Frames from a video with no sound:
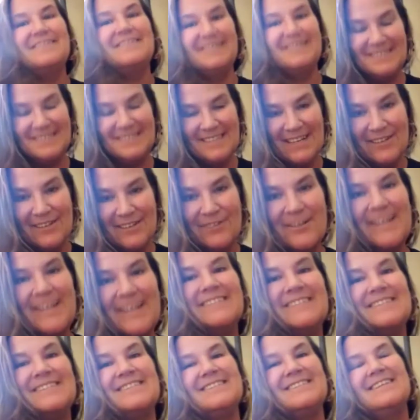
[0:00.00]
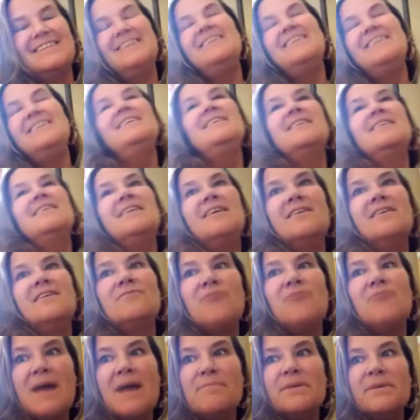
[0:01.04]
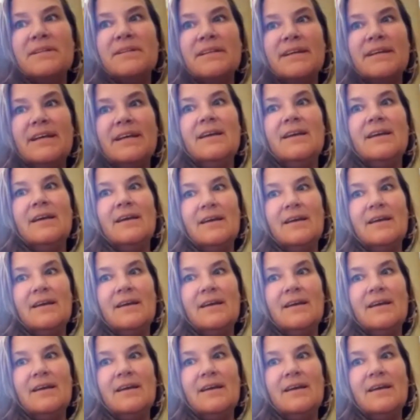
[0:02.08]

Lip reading: It accelerates rapidly.